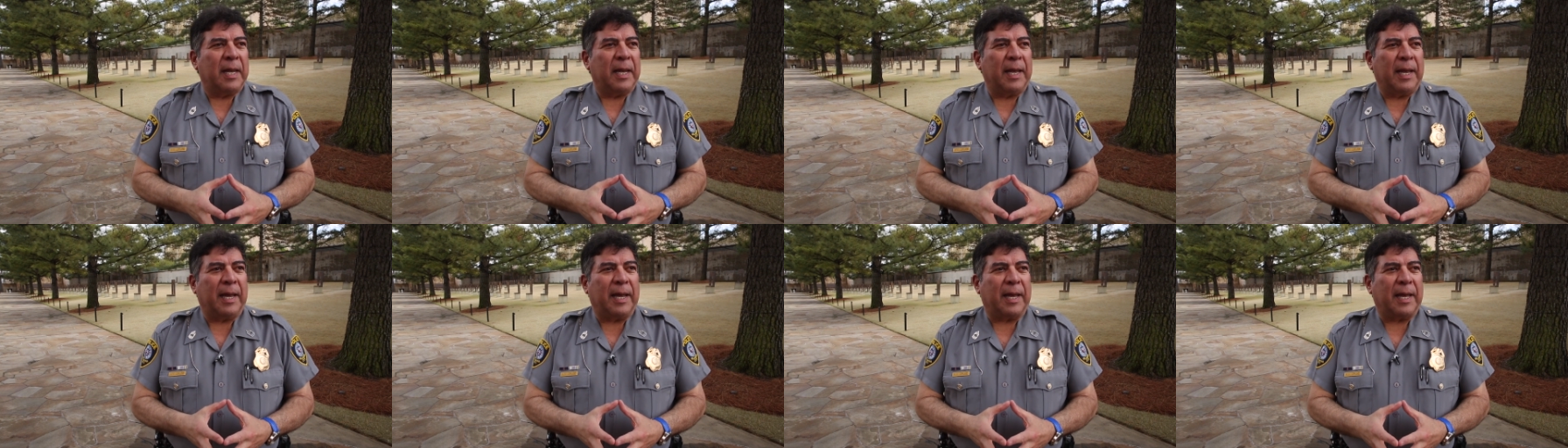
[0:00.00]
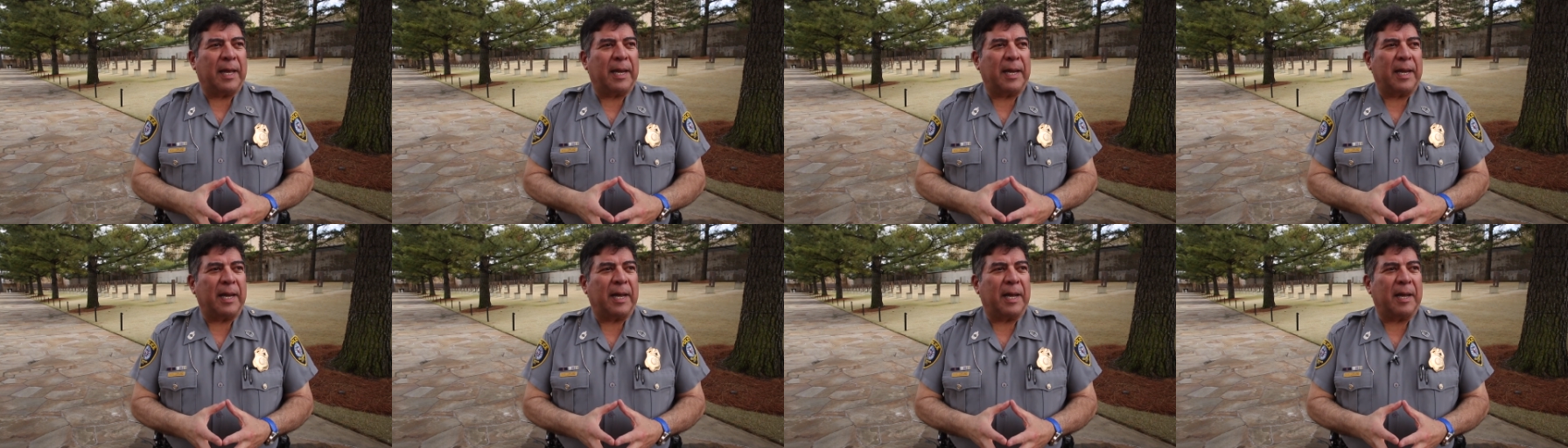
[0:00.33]

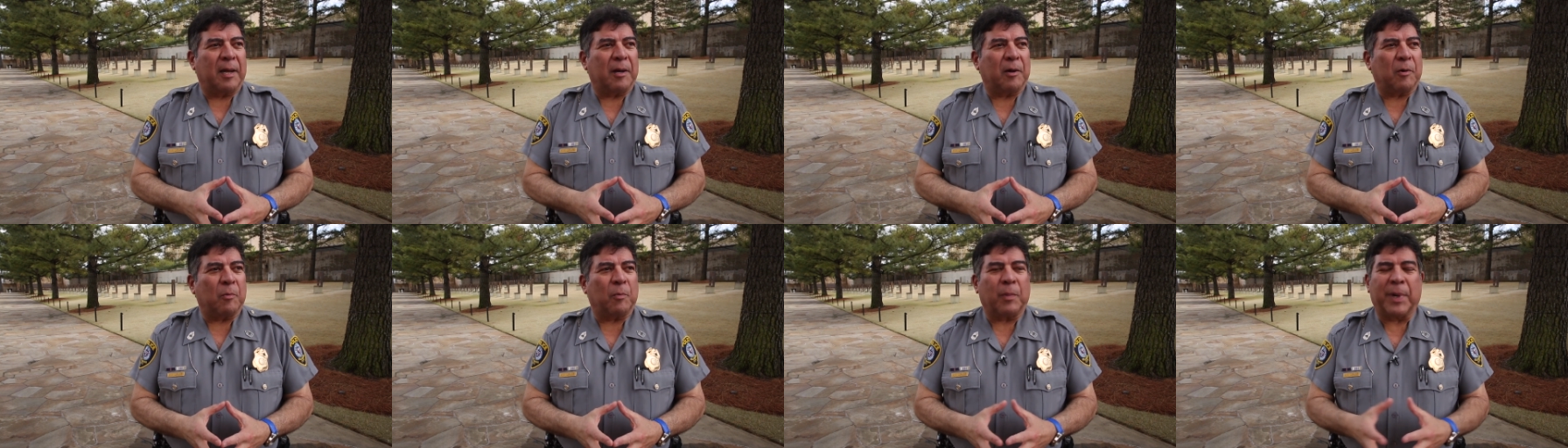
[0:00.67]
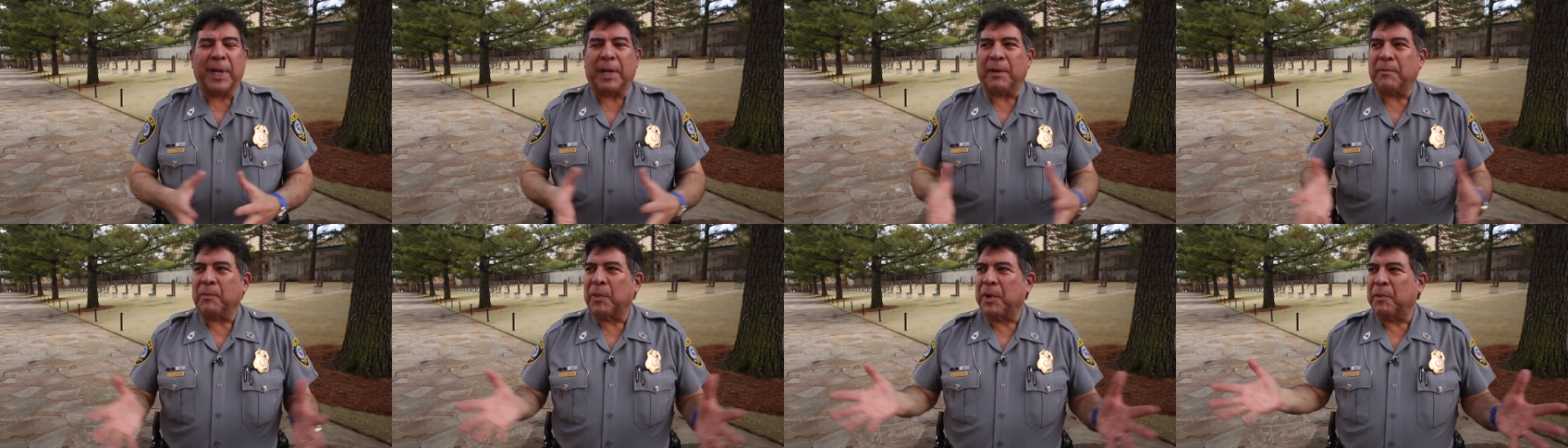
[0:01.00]
And uh,
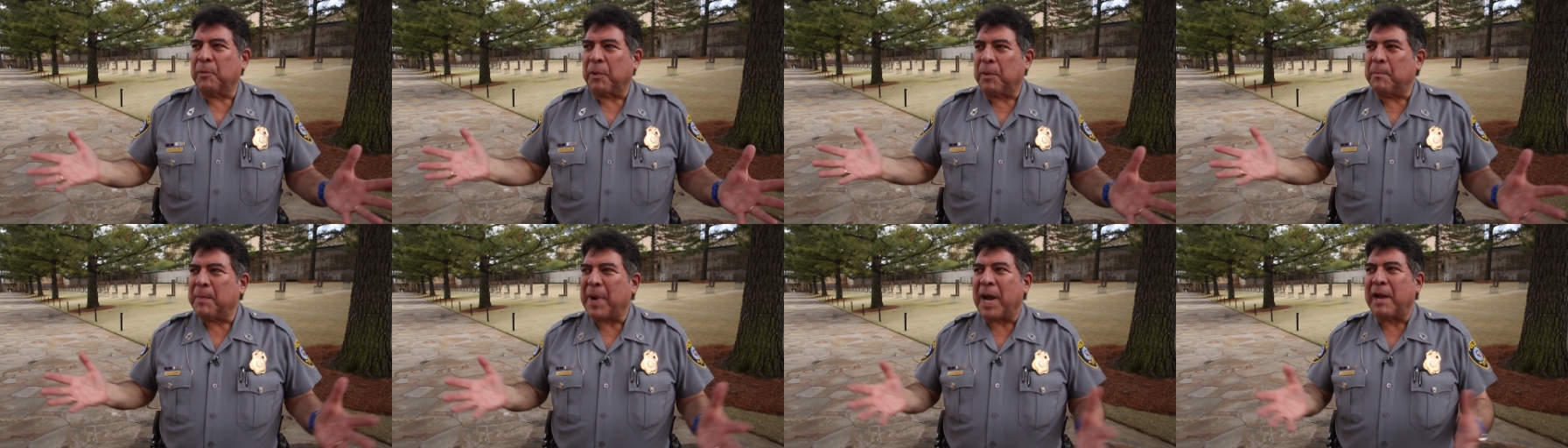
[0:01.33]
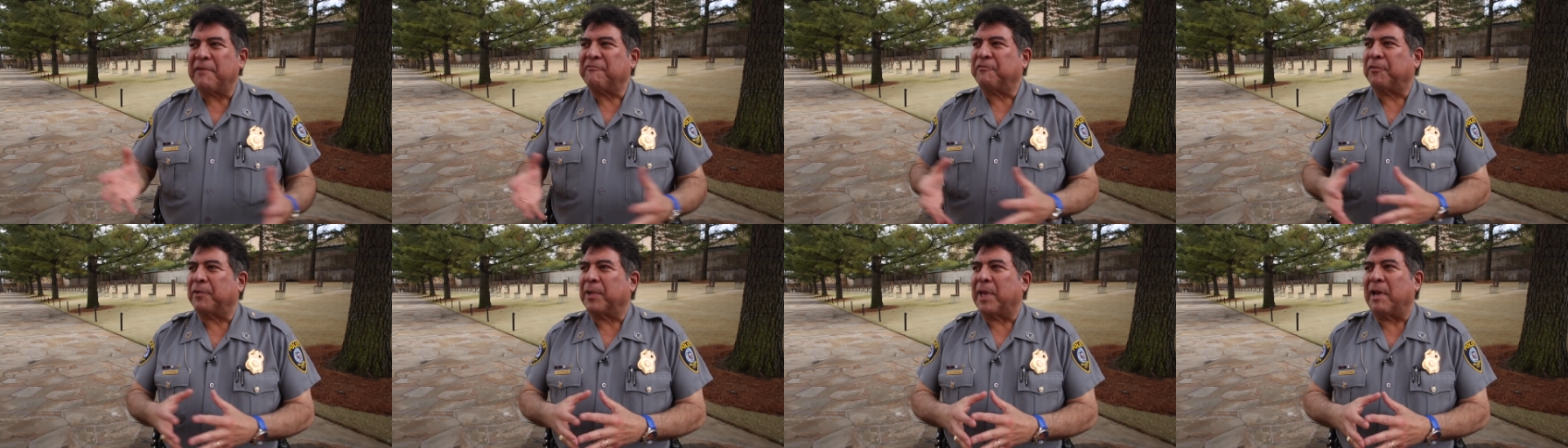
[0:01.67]
we, we were
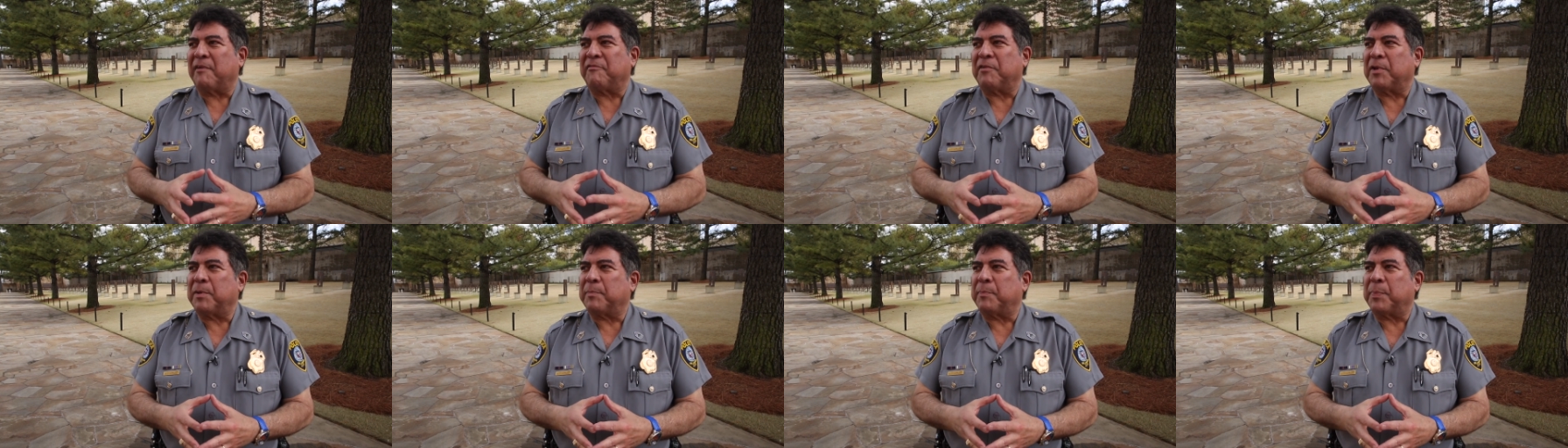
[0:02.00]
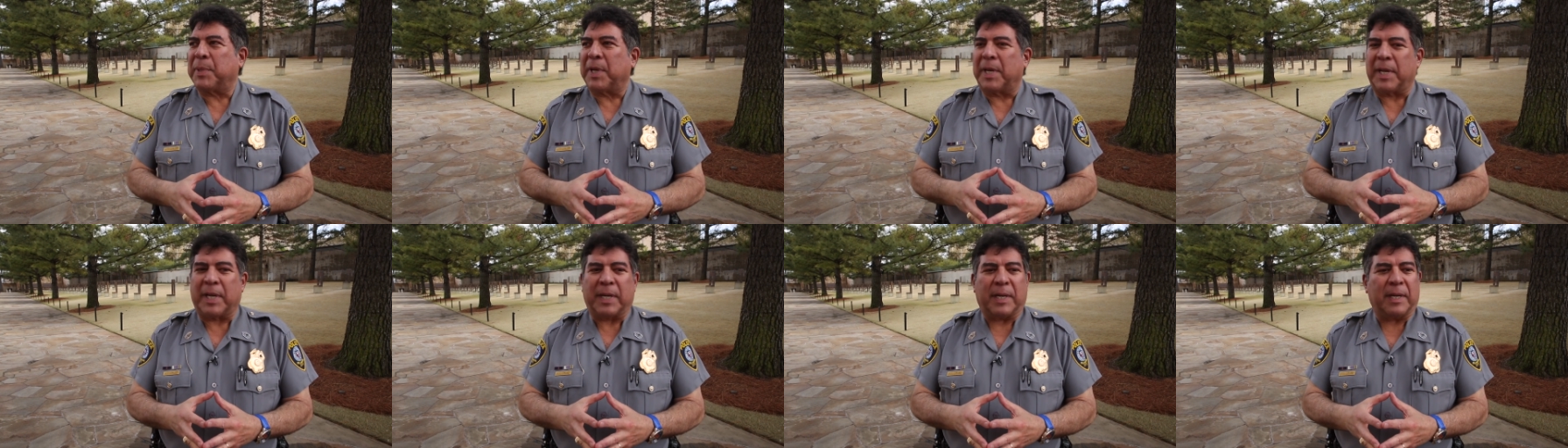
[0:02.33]
mindful of it,
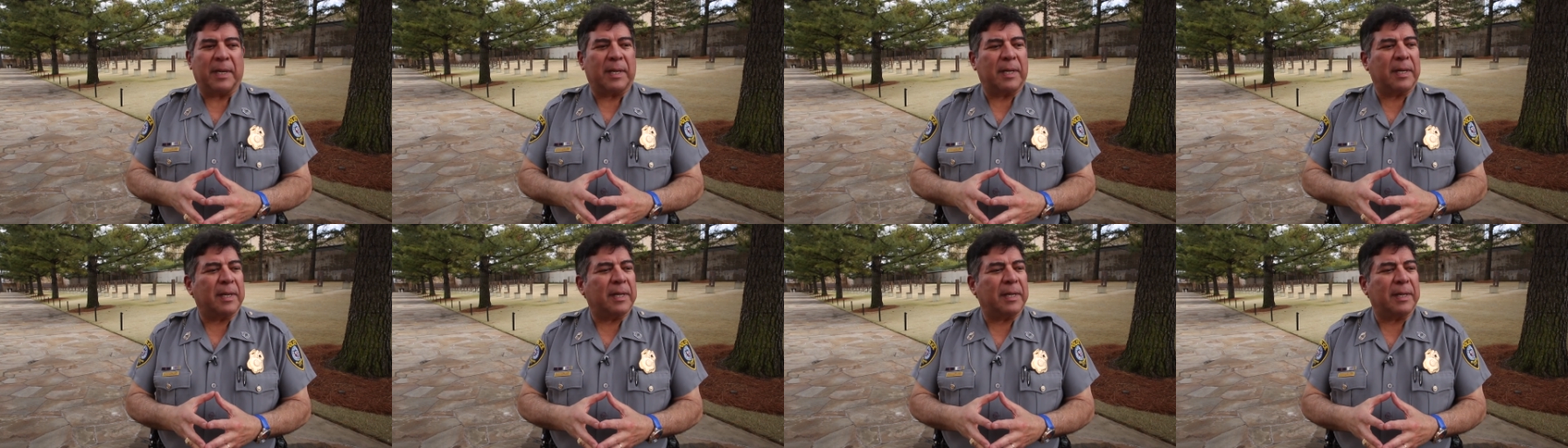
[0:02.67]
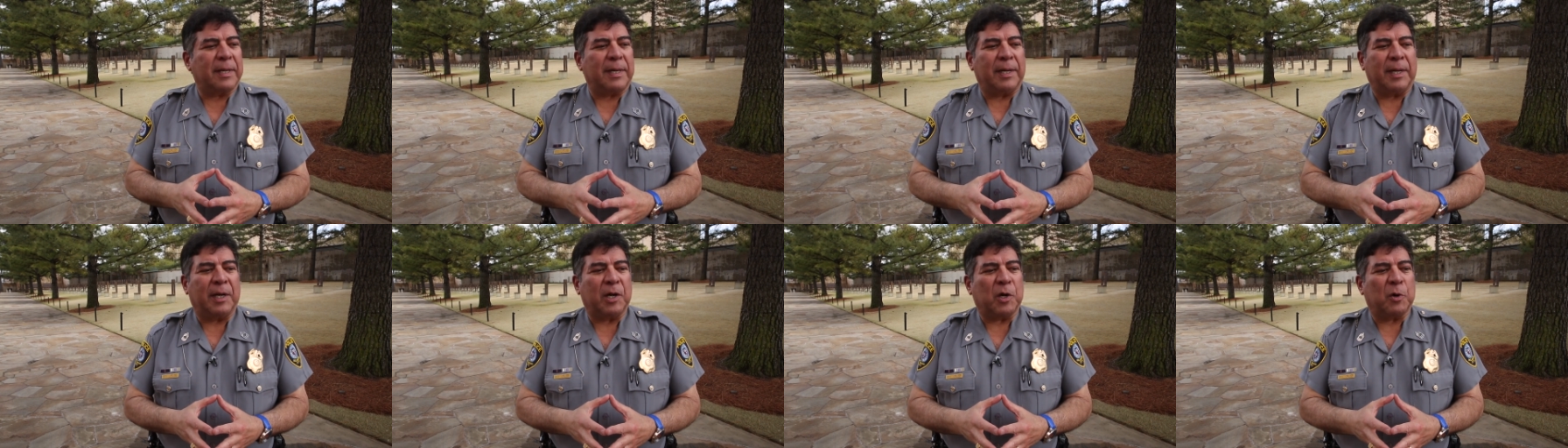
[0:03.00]
but
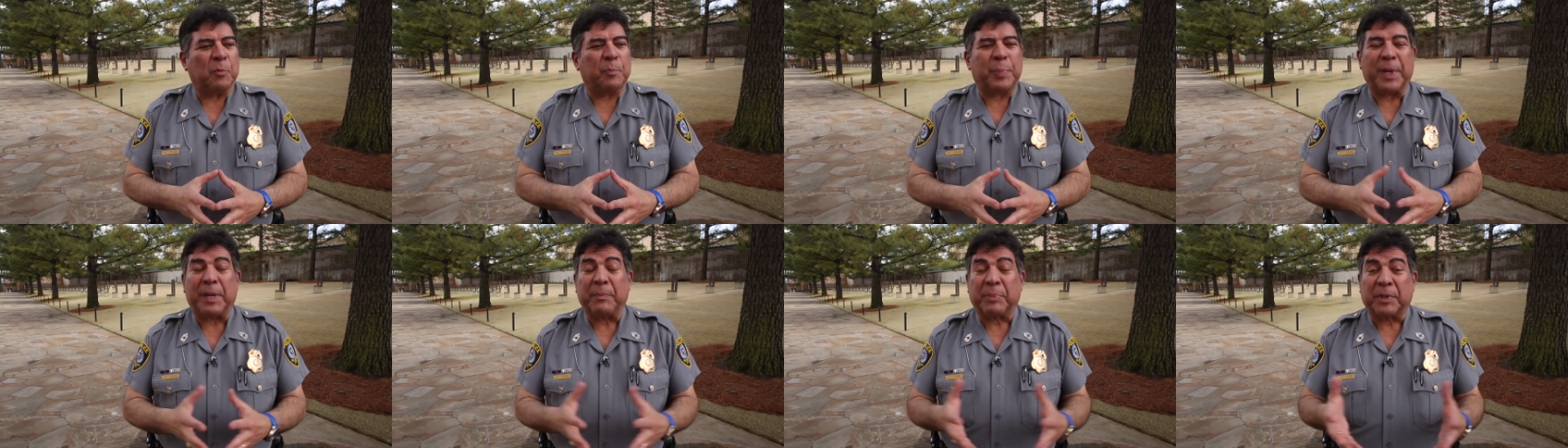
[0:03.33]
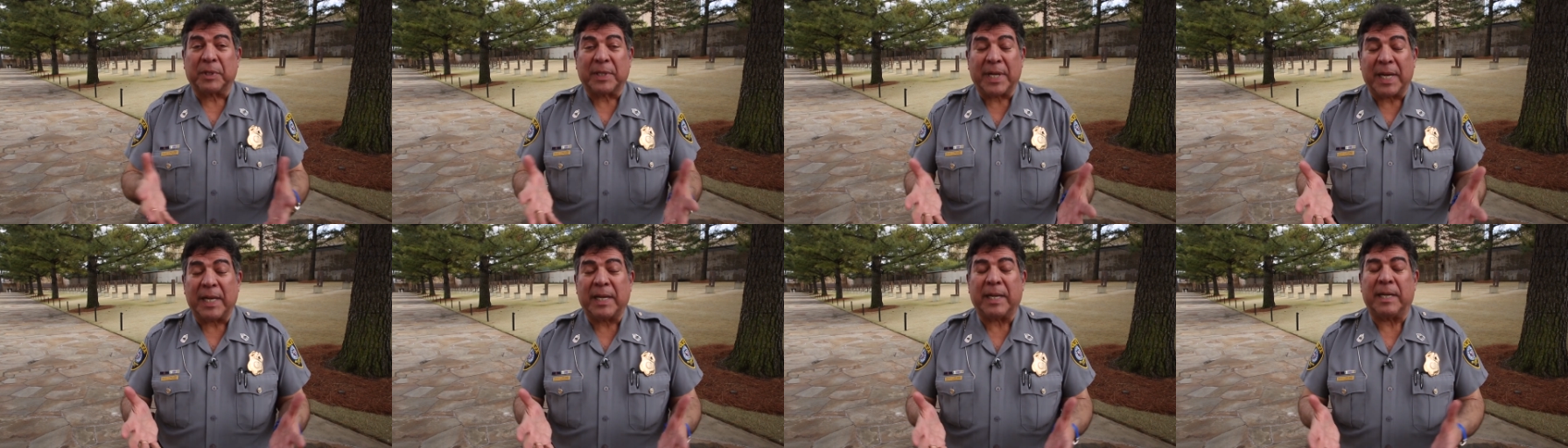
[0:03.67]
you know,
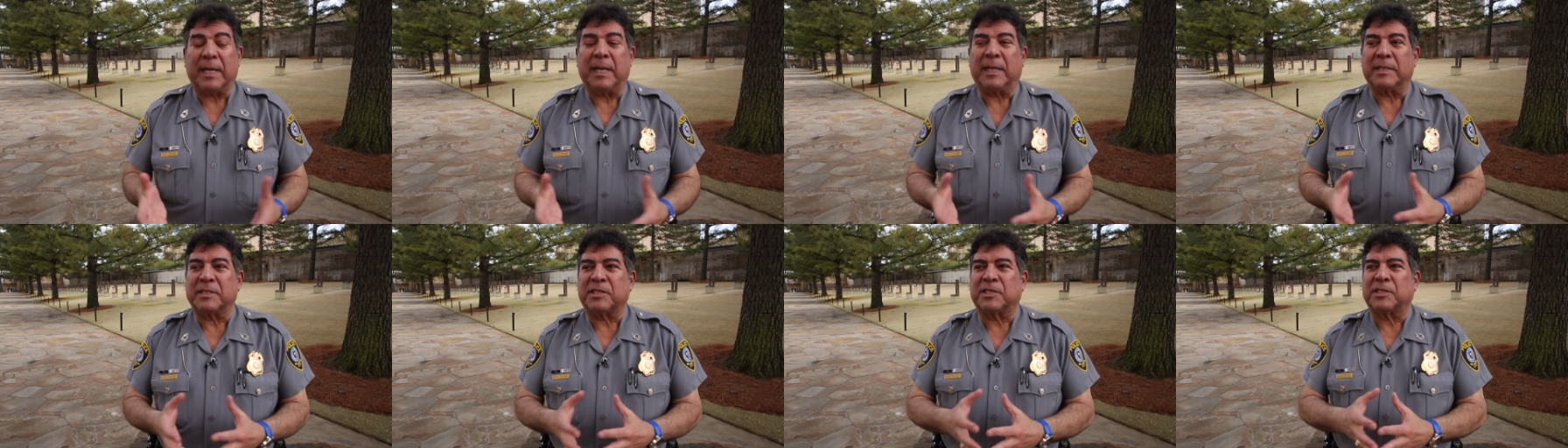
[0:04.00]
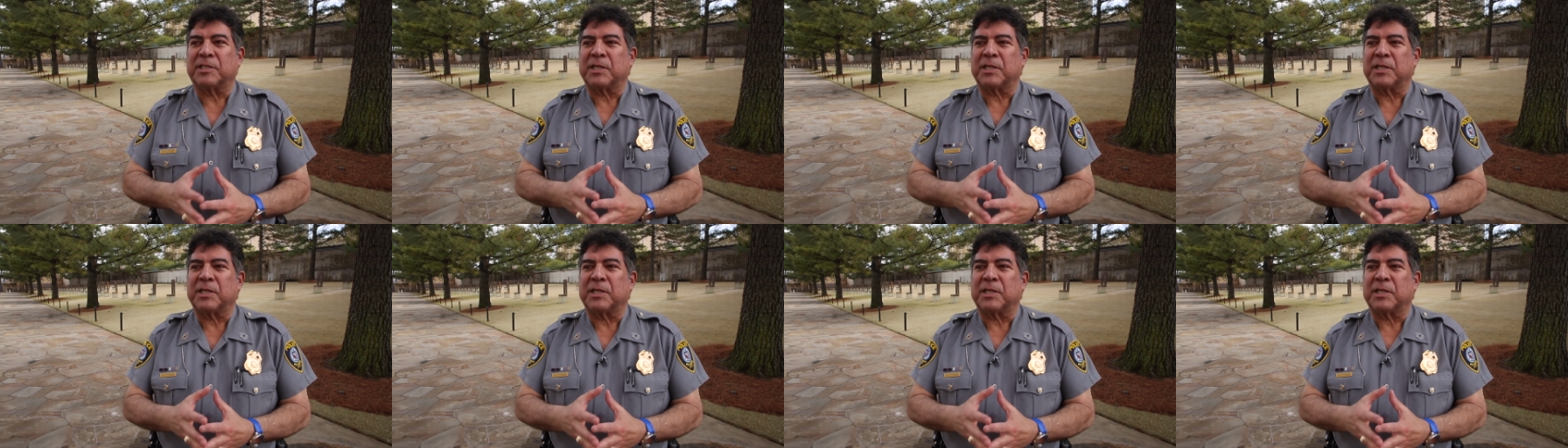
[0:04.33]
people needed us.